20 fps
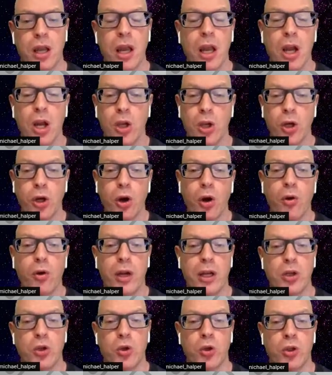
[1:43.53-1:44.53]
Your own
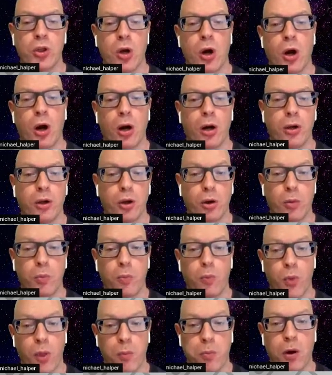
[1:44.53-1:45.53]
interests are the
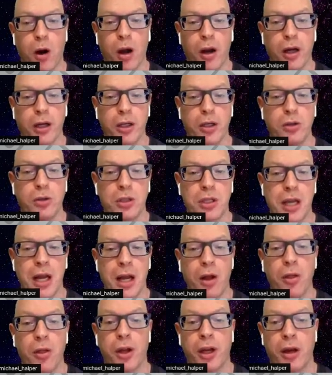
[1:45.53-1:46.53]
product you sell, the
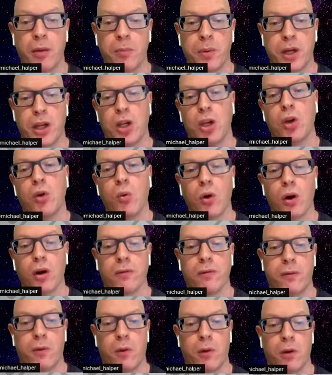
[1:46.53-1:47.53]
company you work for,